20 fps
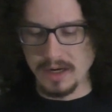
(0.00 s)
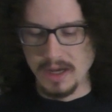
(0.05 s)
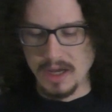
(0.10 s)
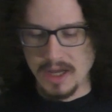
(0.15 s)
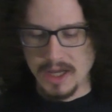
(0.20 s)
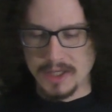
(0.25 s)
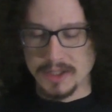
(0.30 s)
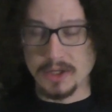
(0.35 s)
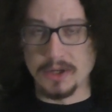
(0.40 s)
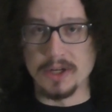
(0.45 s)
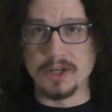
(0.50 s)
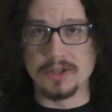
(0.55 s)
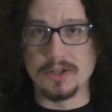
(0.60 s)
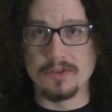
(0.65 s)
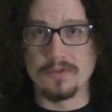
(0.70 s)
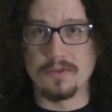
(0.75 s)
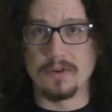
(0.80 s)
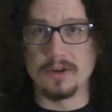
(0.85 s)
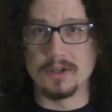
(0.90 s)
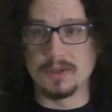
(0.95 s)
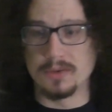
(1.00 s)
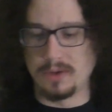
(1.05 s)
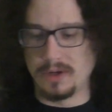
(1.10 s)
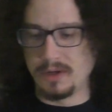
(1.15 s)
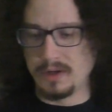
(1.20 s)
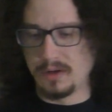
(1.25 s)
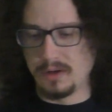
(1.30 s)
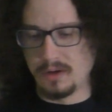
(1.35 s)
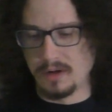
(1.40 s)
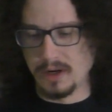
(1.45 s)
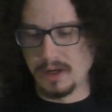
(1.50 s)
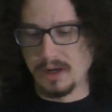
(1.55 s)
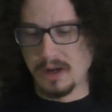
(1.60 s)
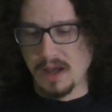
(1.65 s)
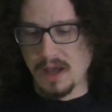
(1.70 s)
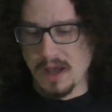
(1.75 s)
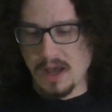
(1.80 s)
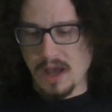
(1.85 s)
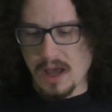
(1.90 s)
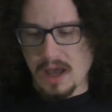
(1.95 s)
then I'll wait for
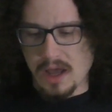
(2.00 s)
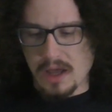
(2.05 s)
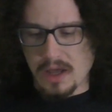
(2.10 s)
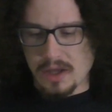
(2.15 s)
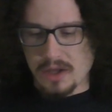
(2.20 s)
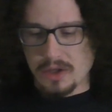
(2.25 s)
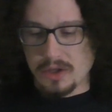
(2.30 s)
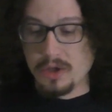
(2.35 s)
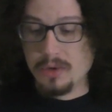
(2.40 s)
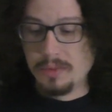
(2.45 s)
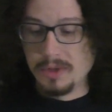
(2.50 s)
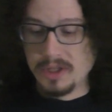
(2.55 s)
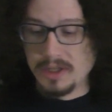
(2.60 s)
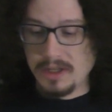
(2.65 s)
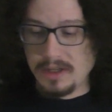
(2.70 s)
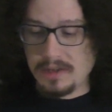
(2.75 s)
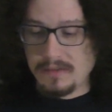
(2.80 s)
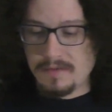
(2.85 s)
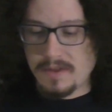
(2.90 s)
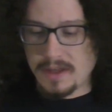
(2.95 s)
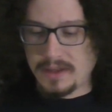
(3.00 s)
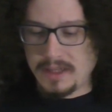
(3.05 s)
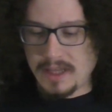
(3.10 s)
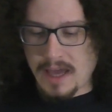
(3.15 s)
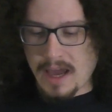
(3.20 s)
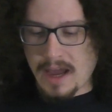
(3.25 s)
a moment, and then